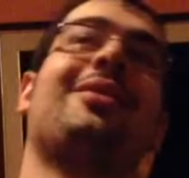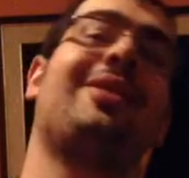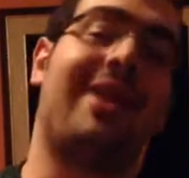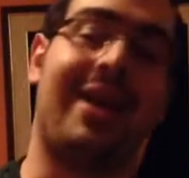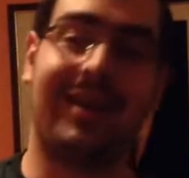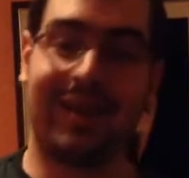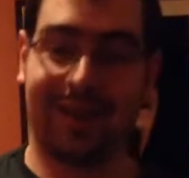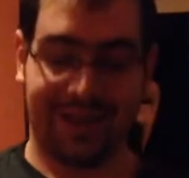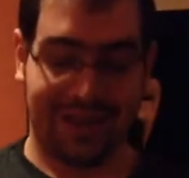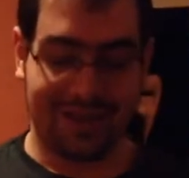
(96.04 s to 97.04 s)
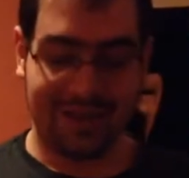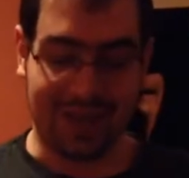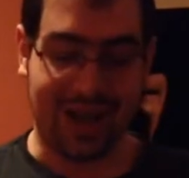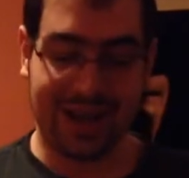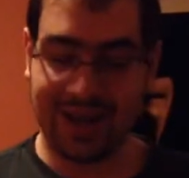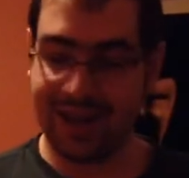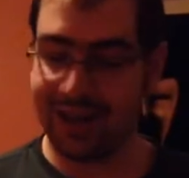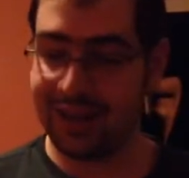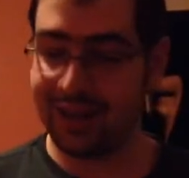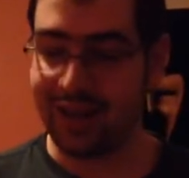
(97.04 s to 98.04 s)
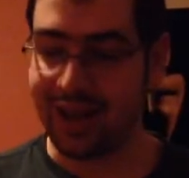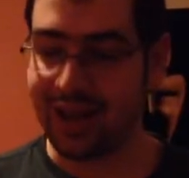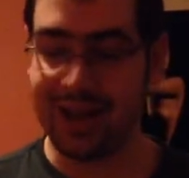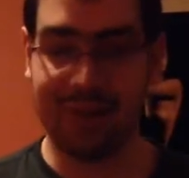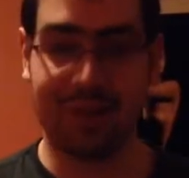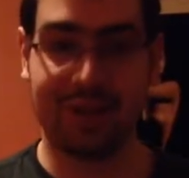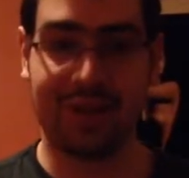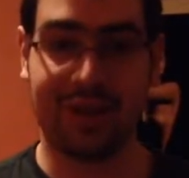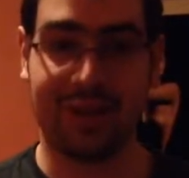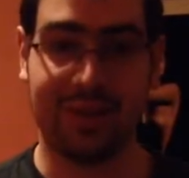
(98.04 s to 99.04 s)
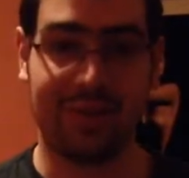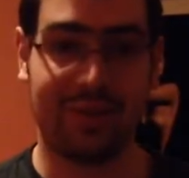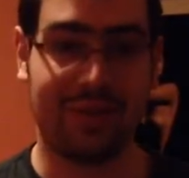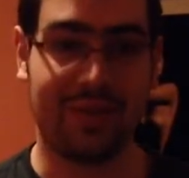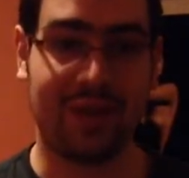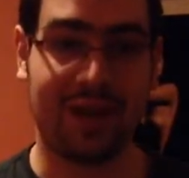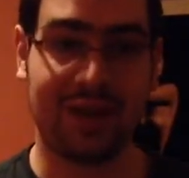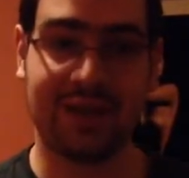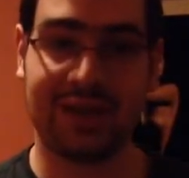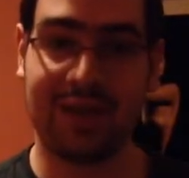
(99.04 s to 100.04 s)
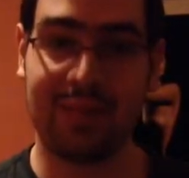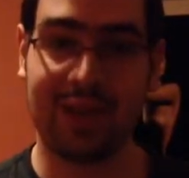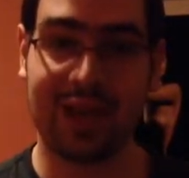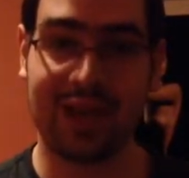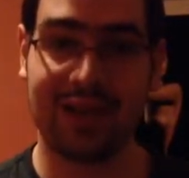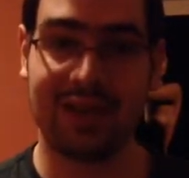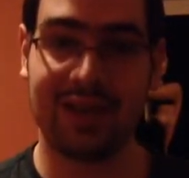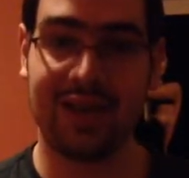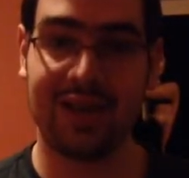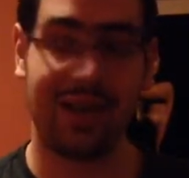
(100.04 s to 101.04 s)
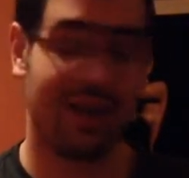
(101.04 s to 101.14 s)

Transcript: like shaking, unable to fall asleep that easily.